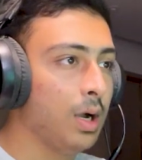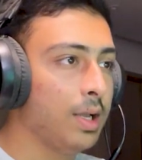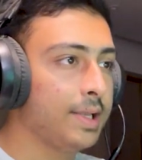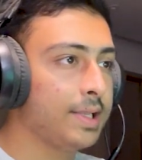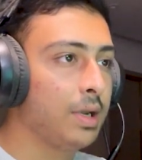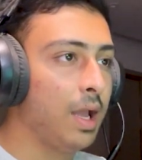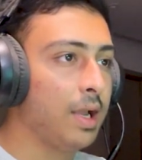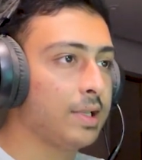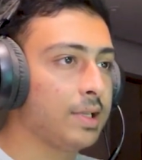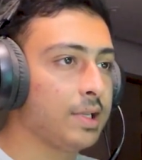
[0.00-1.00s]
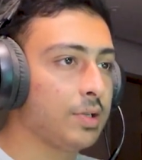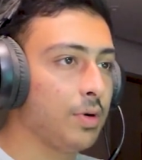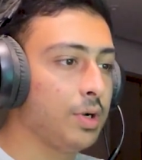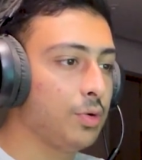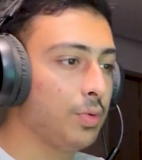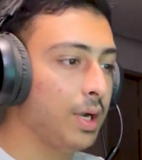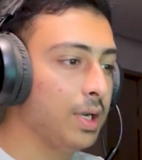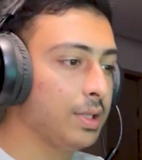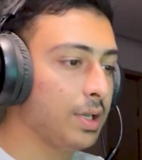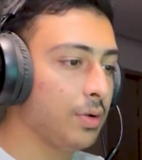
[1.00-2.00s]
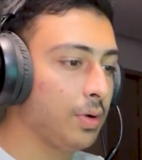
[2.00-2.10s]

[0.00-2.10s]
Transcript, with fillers: highest tanks destroyed 293